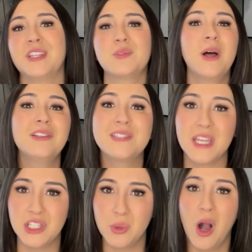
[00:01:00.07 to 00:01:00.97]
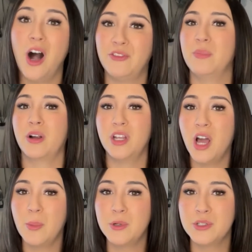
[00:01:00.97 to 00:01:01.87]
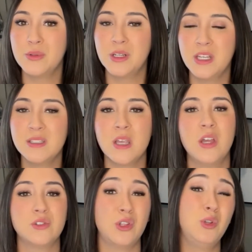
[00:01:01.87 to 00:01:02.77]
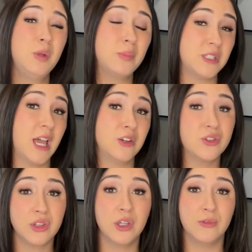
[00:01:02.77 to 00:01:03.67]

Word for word: as well as send you off market opportunities so that you can potentially